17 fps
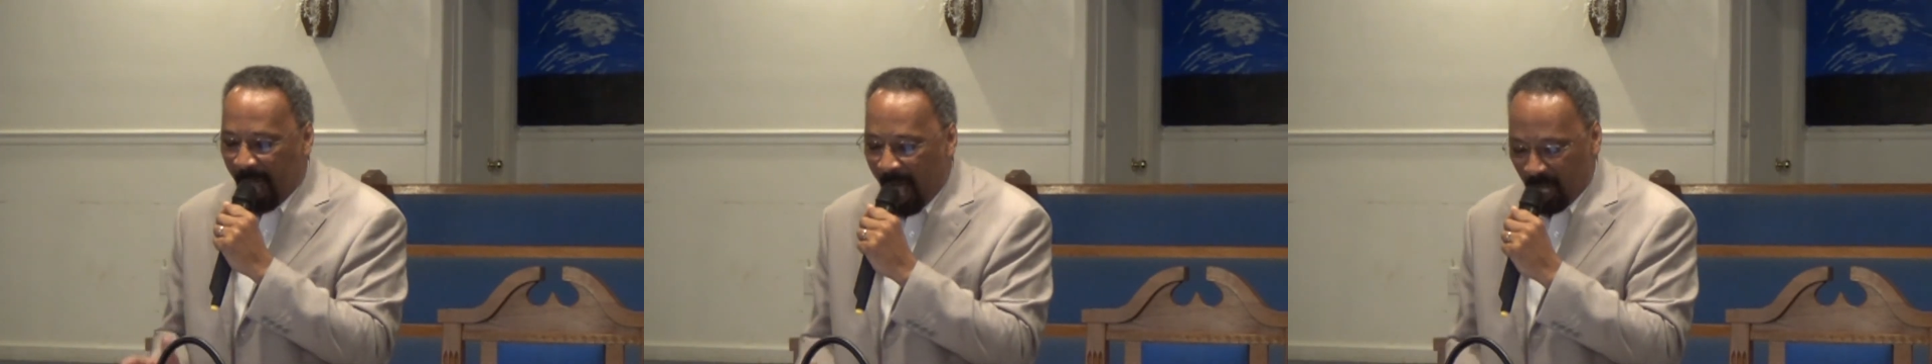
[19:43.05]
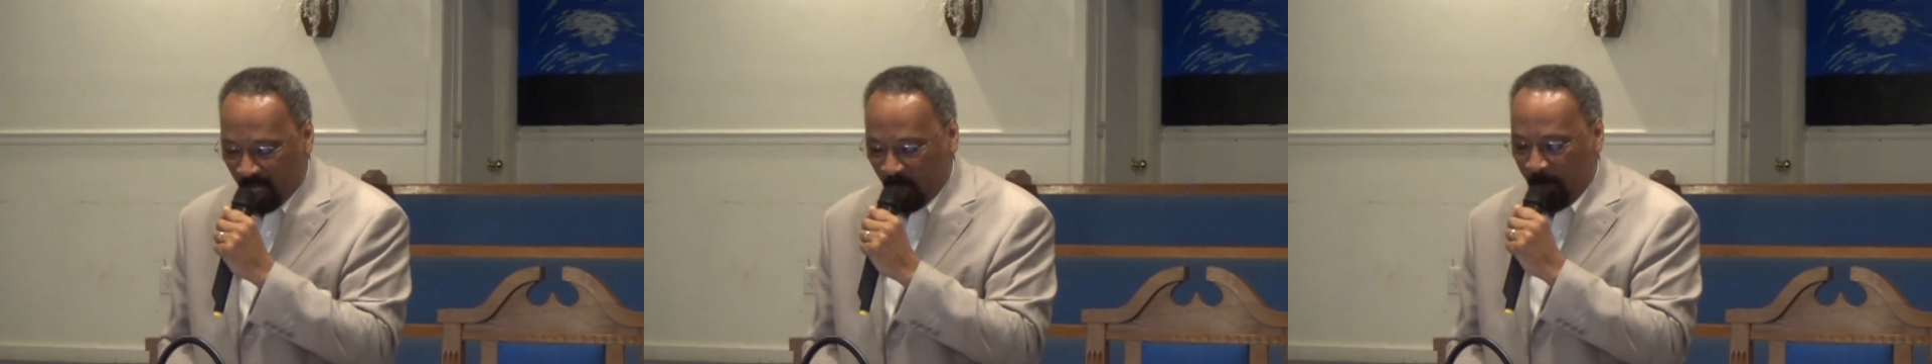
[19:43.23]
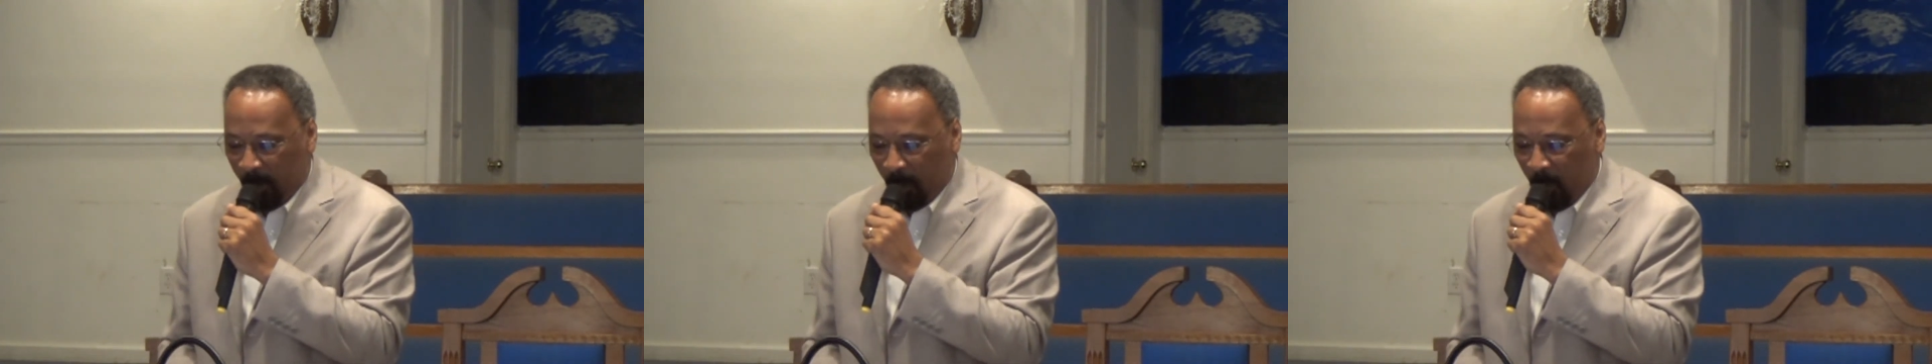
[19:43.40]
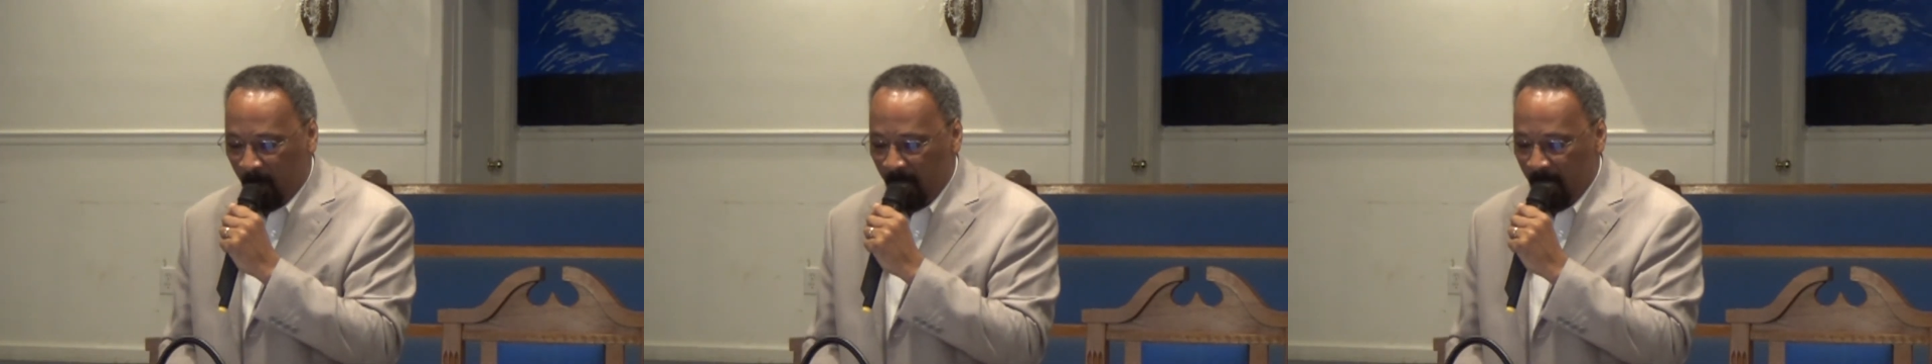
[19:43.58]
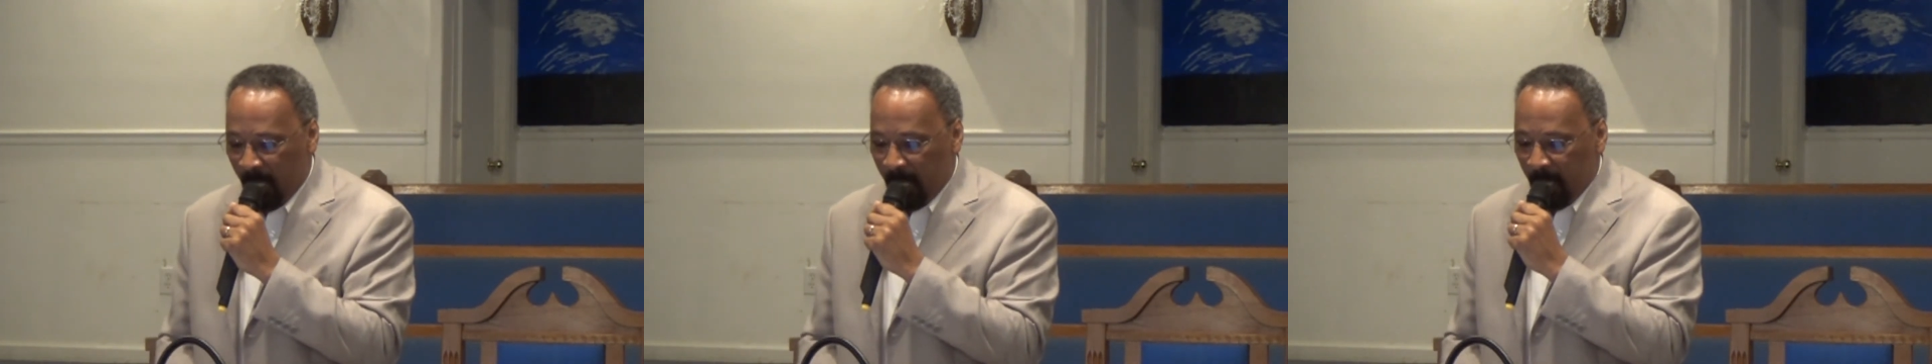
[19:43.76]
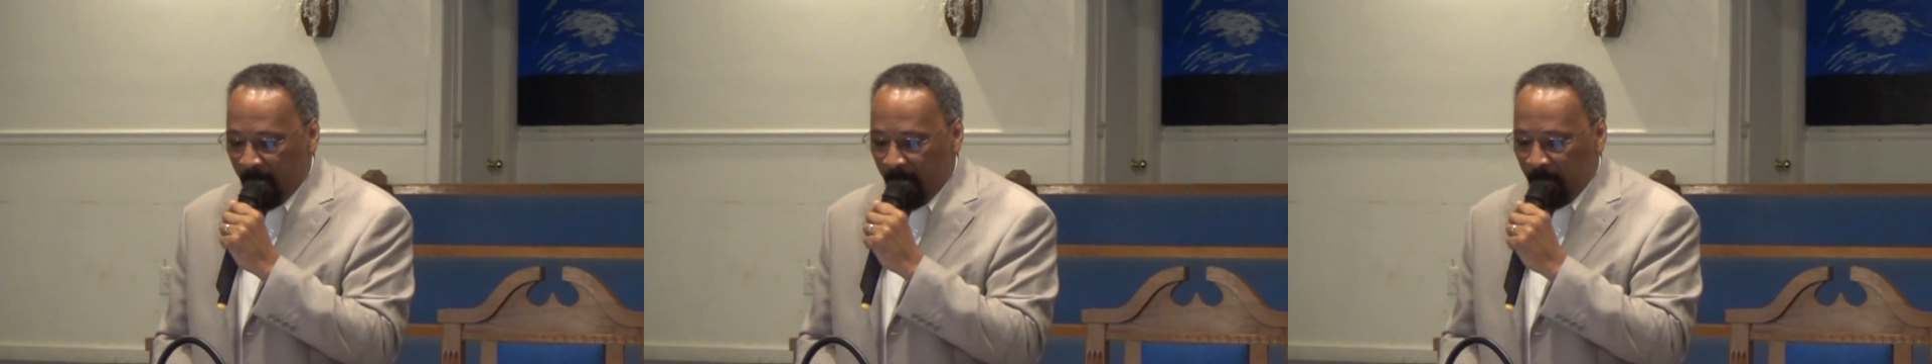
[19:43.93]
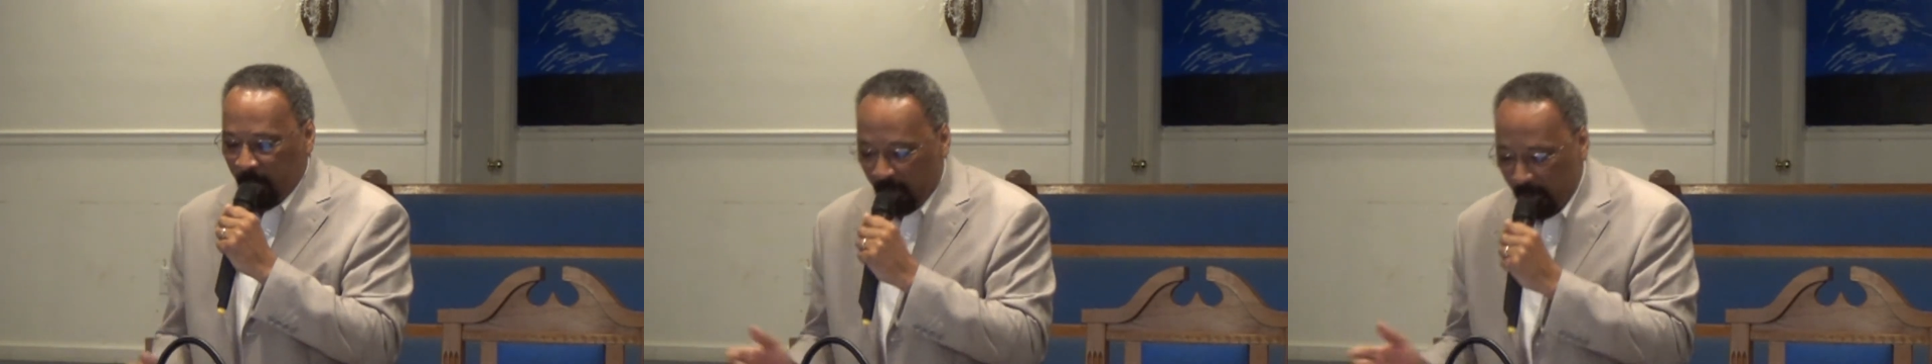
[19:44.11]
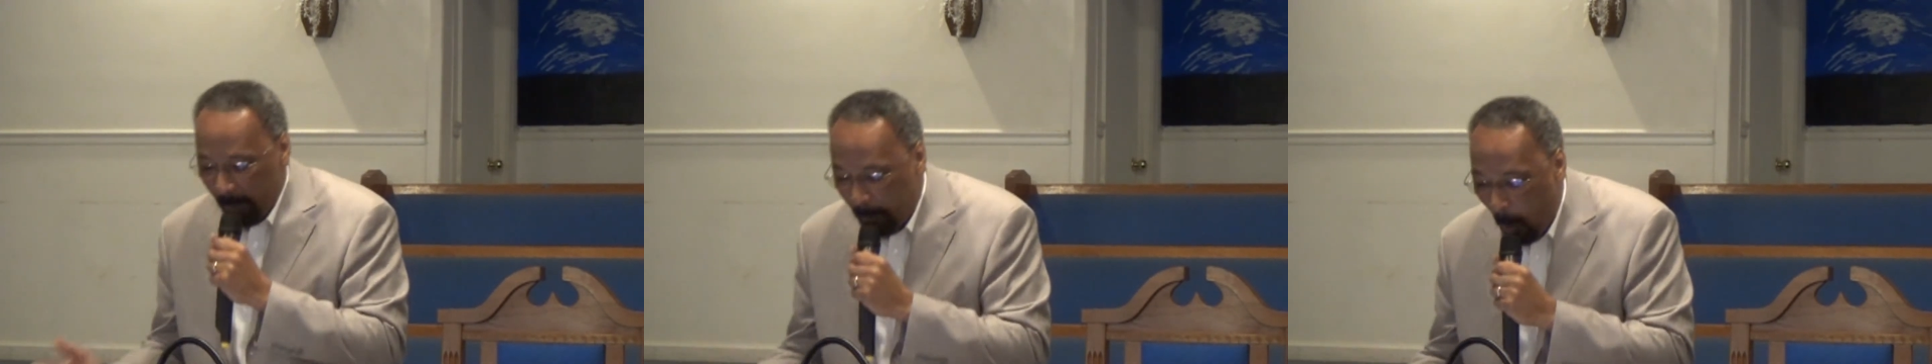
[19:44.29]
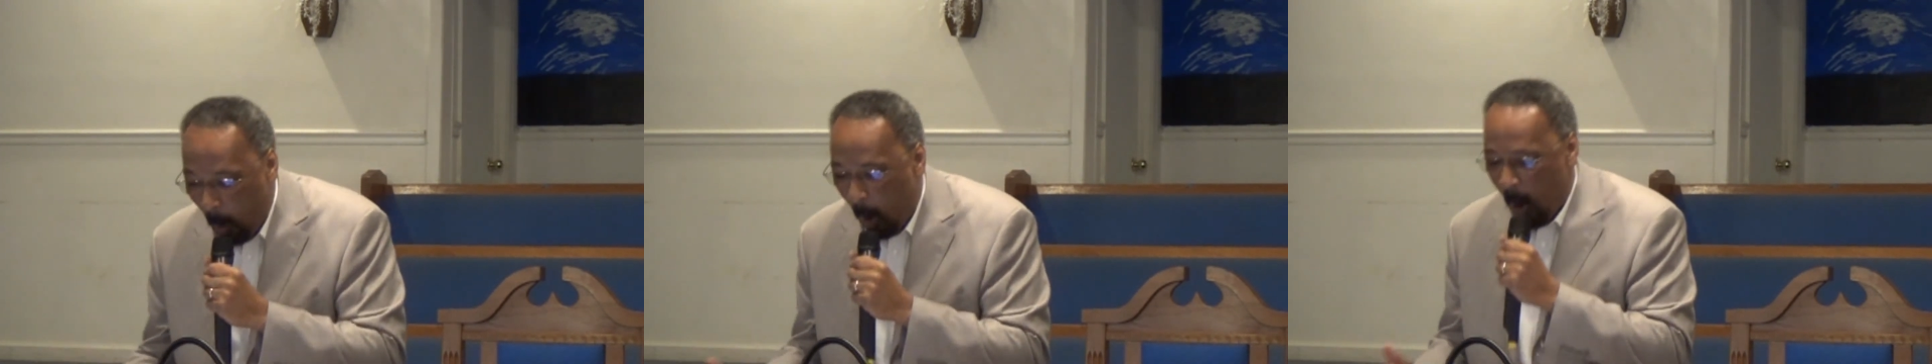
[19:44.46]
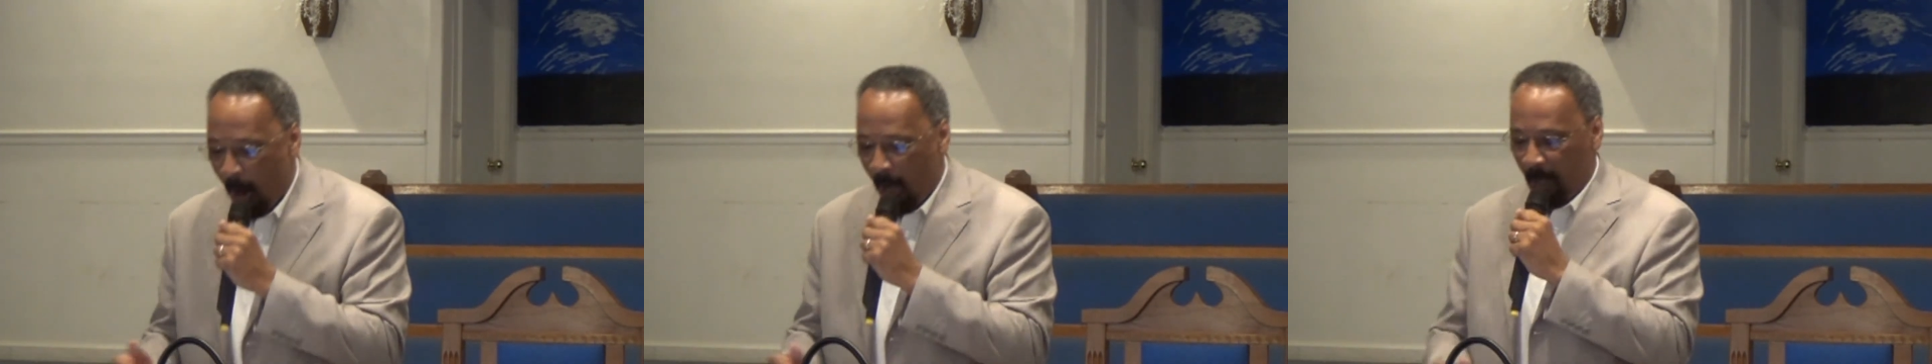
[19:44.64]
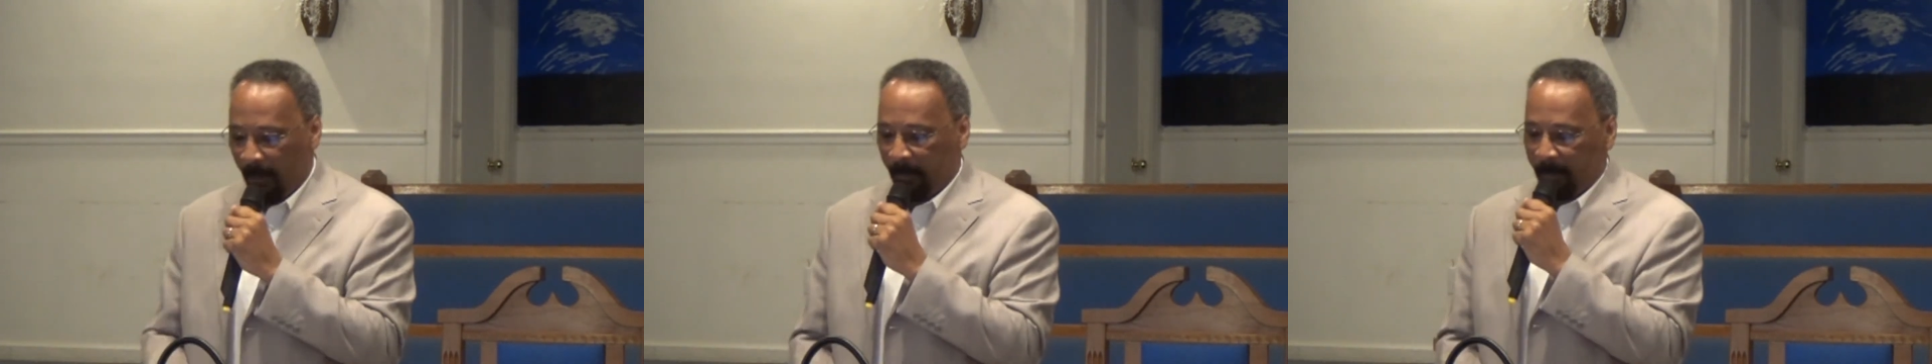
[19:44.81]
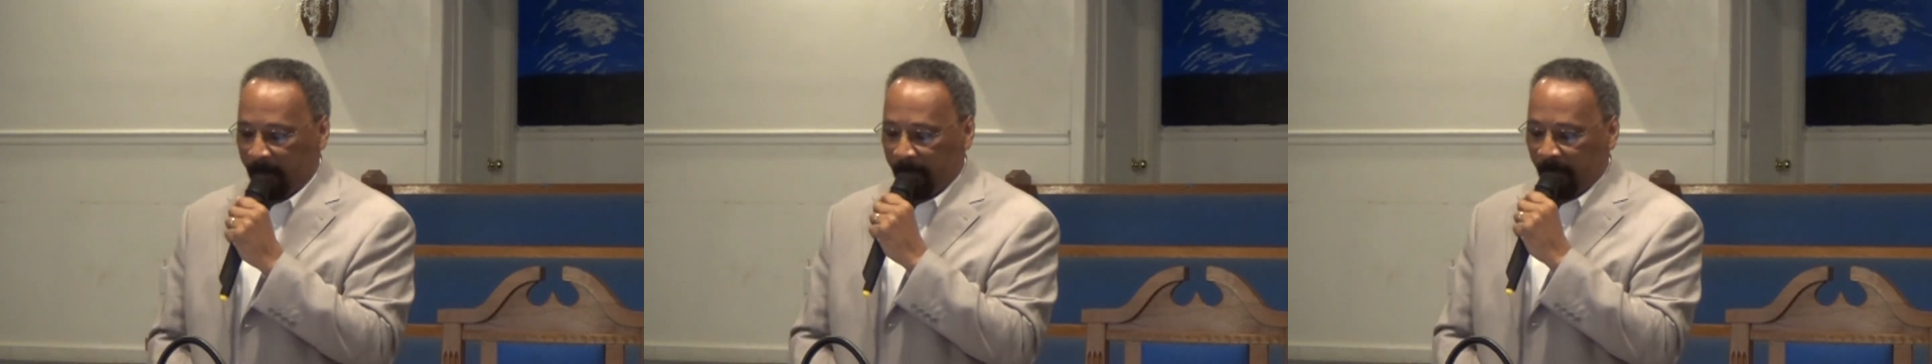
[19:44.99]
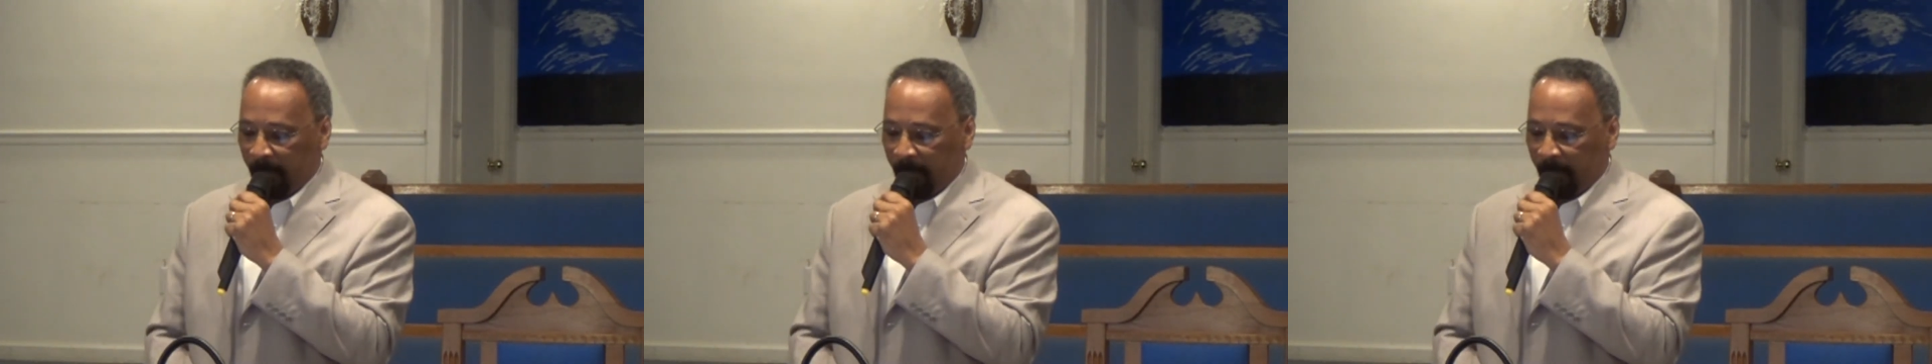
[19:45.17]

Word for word: gospel to the poor.